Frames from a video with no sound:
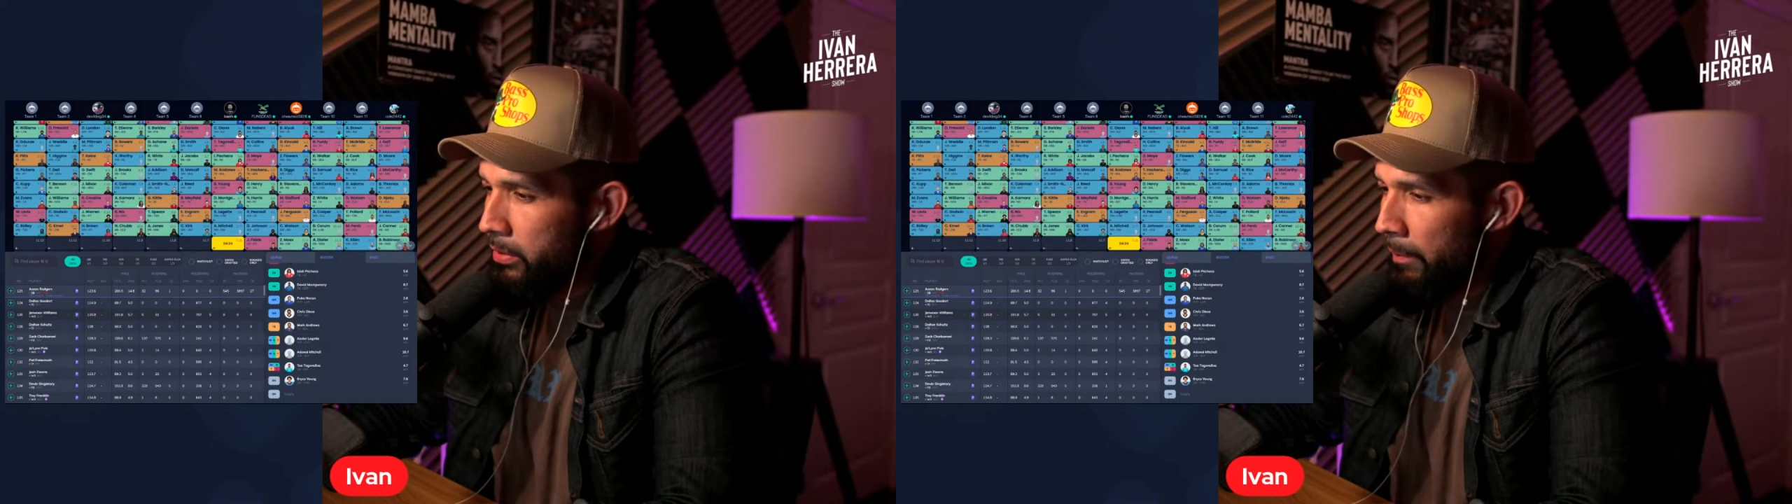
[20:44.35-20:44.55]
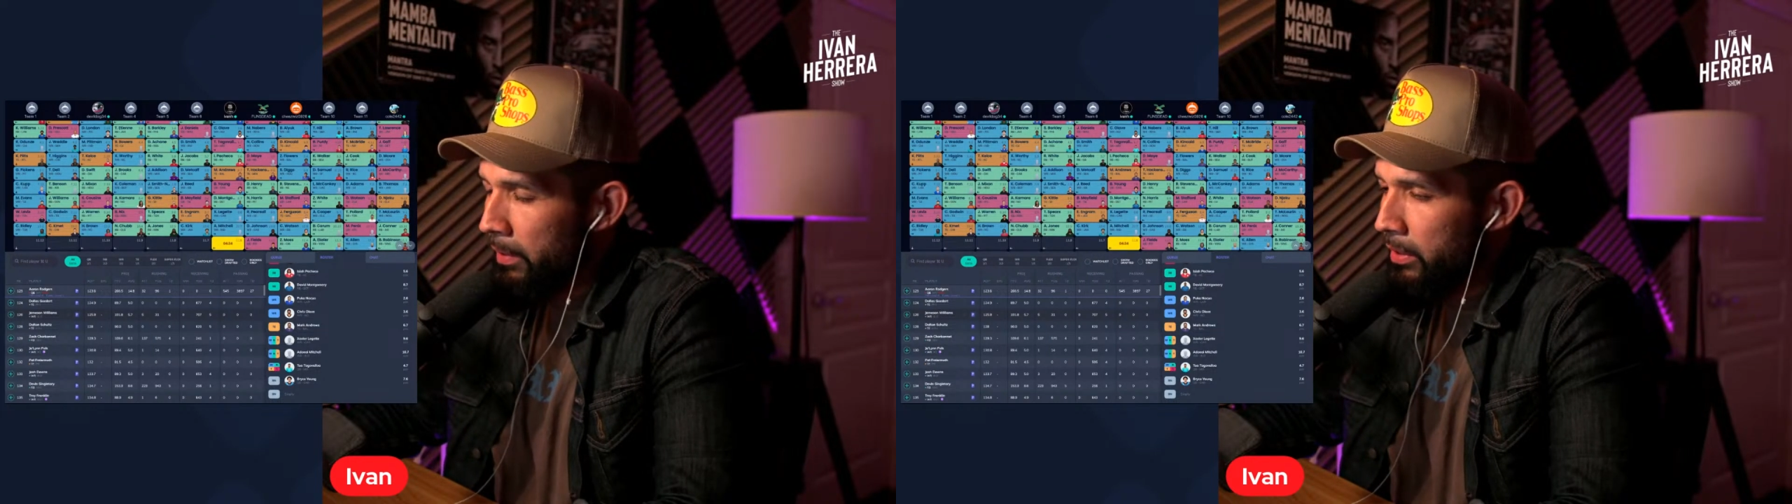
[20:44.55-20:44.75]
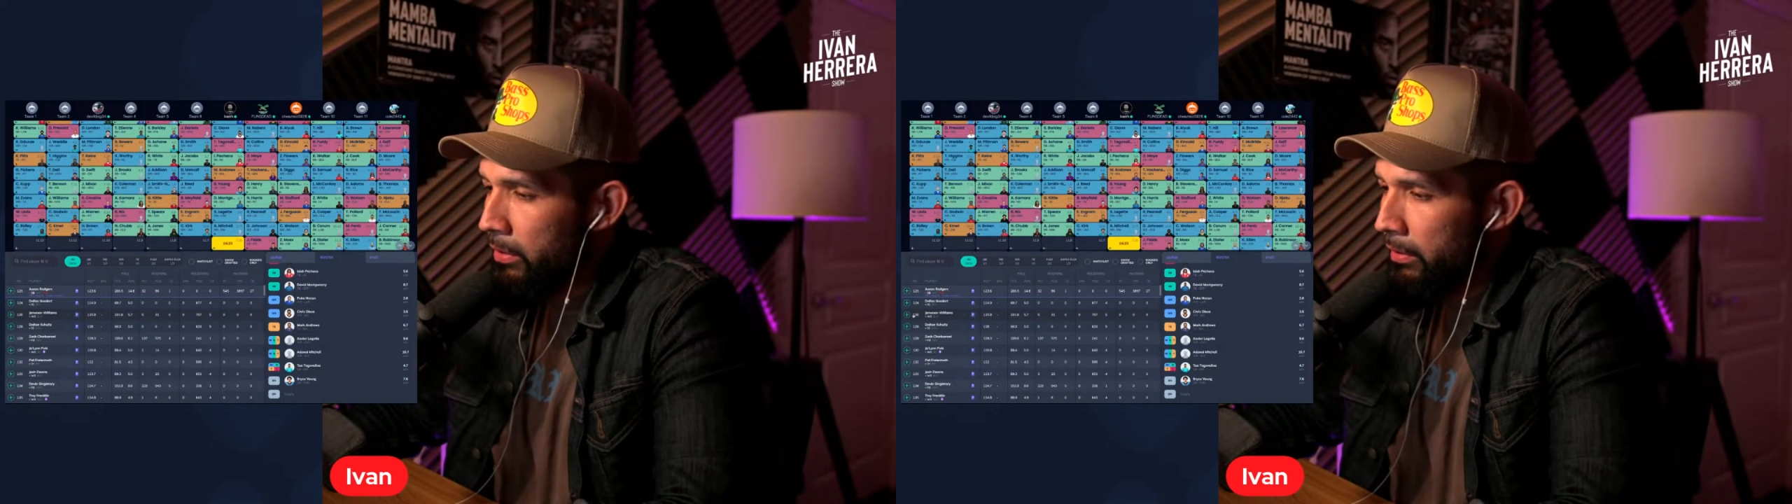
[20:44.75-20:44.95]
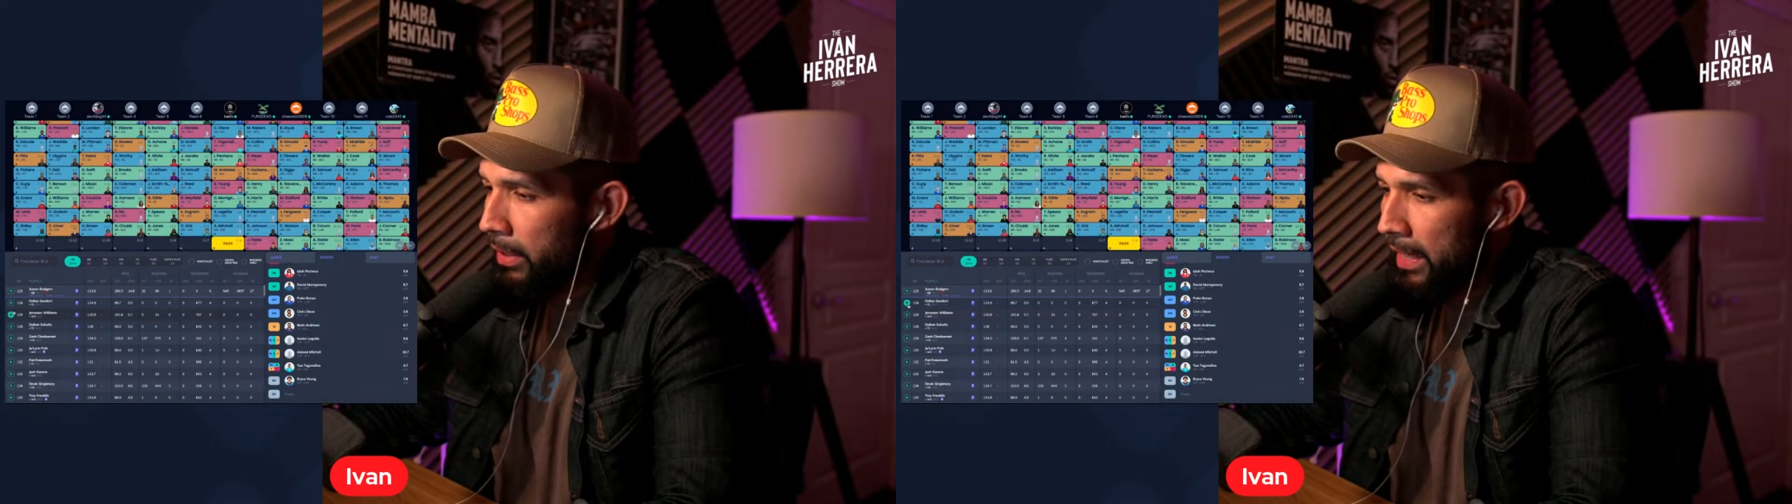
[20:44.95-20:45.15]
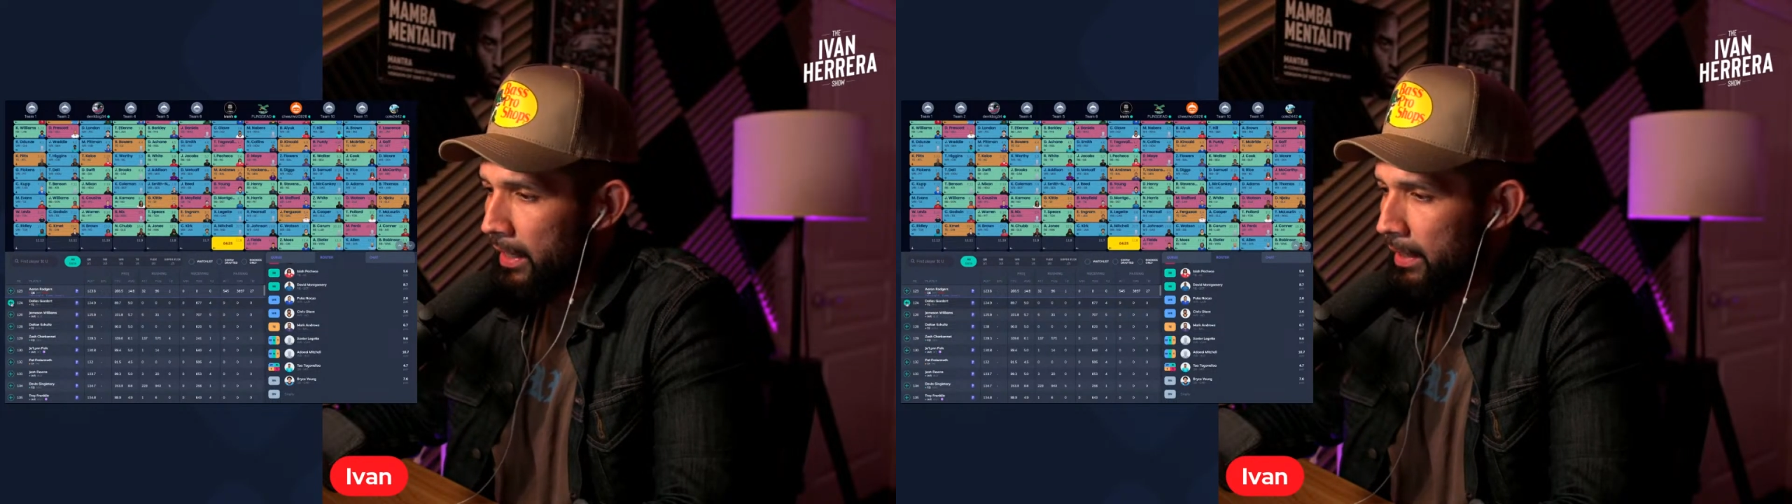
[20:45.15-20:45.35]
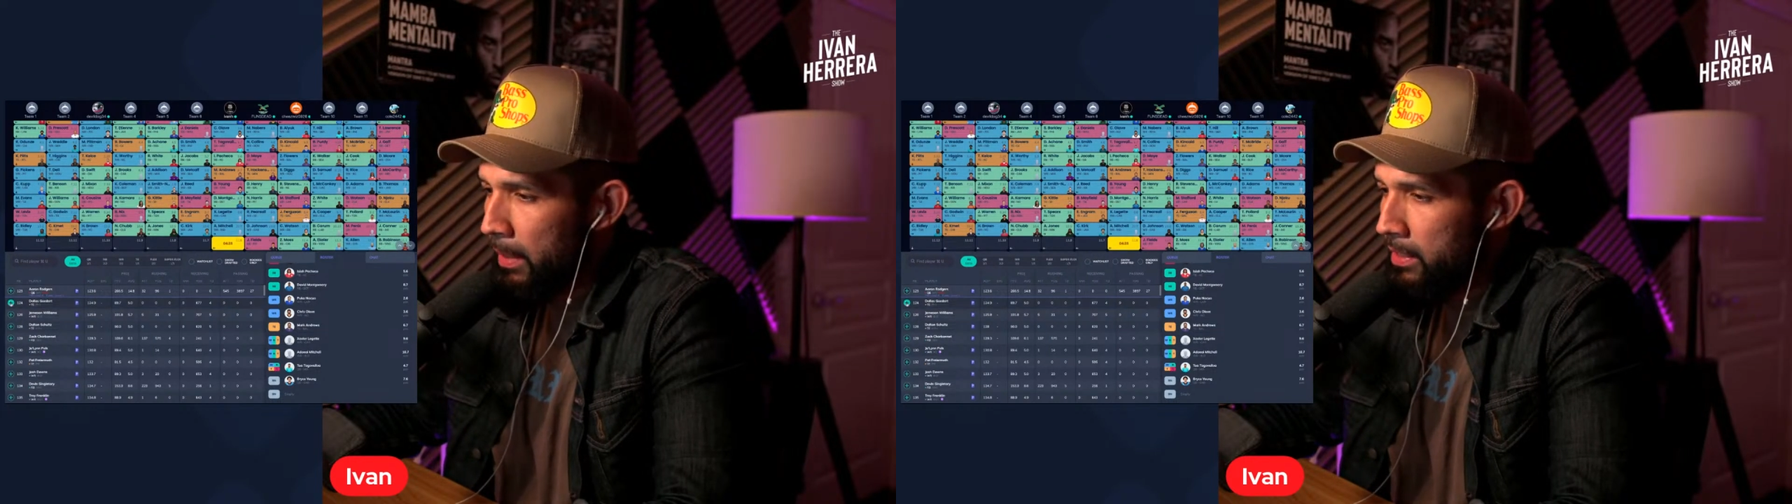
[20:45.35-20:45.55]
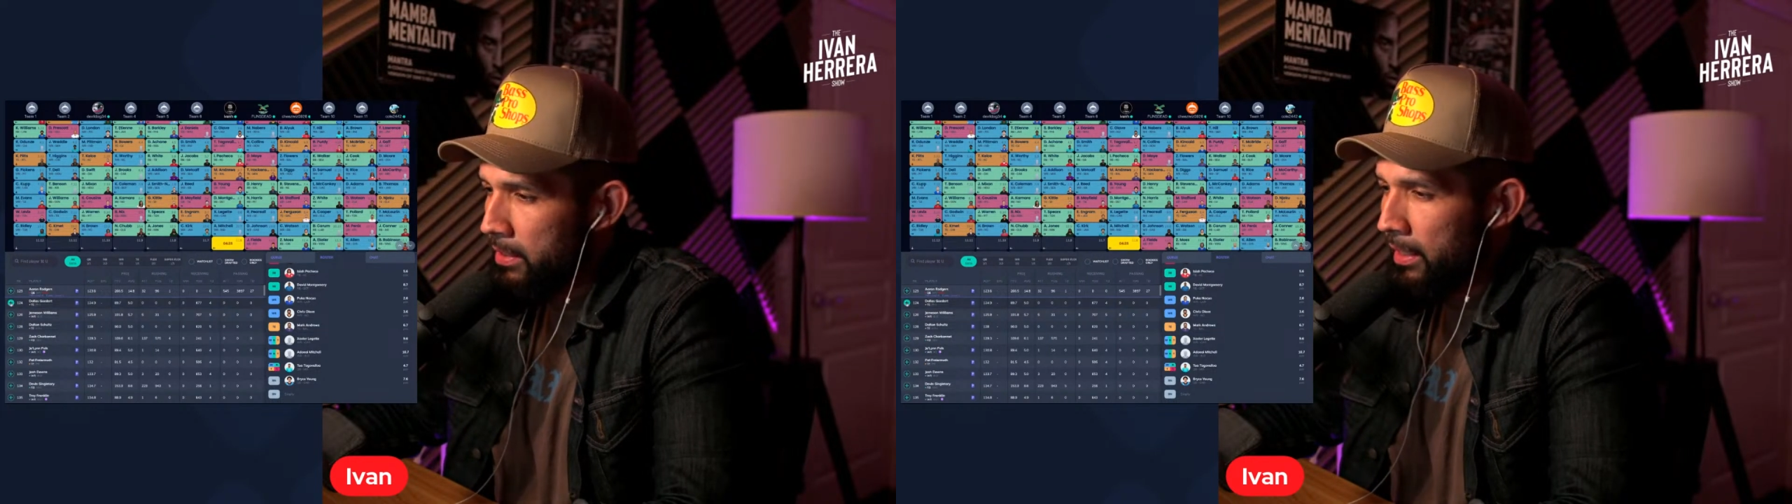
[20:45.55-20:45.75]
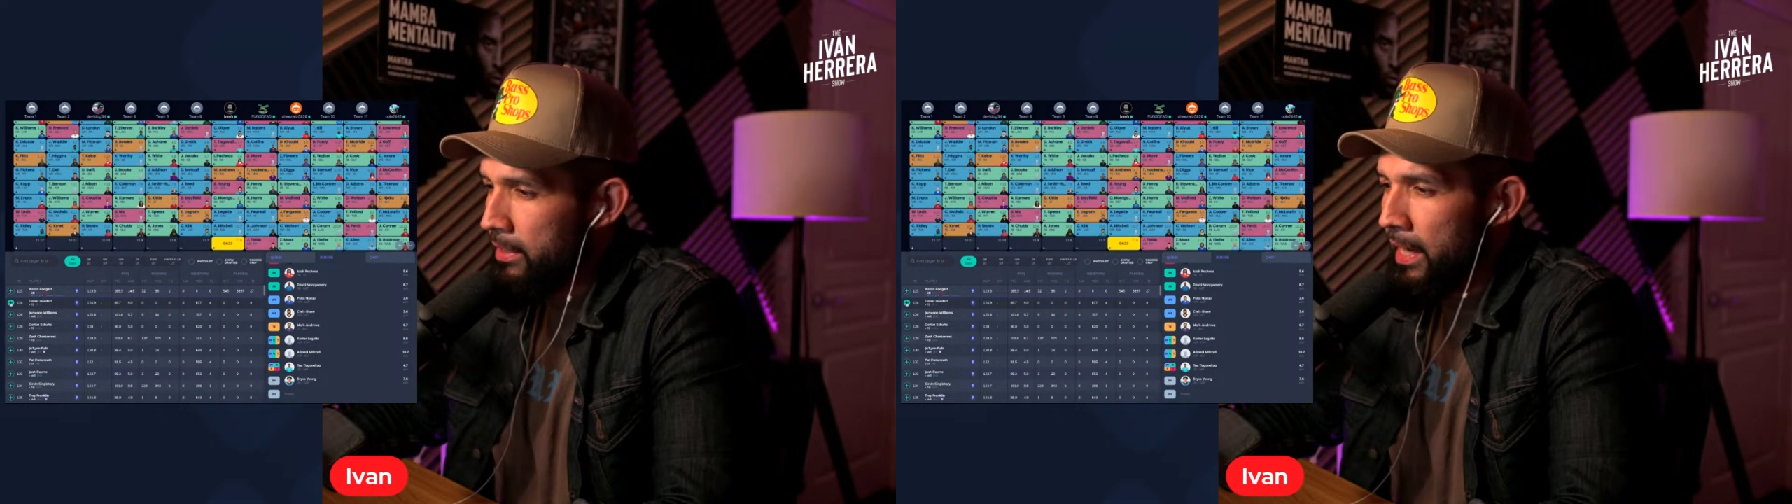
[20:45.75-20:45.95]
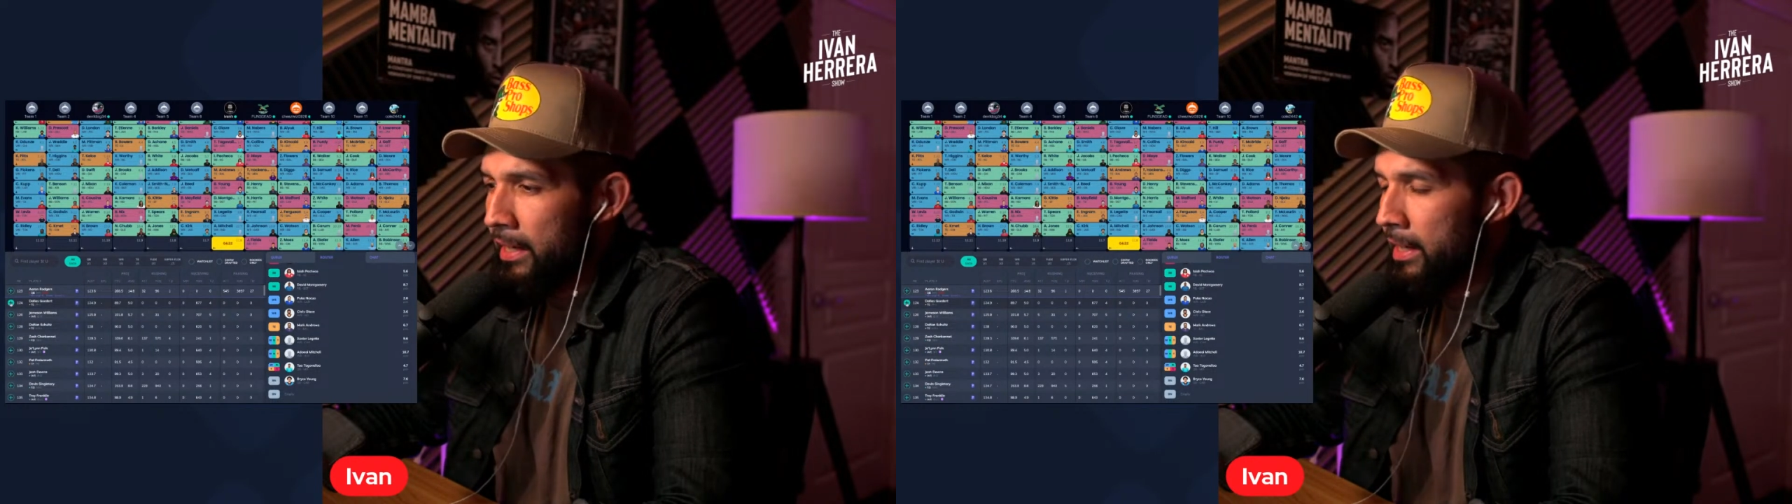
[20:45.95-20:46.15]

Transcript: So I'm going to go ahead and get my second tight end,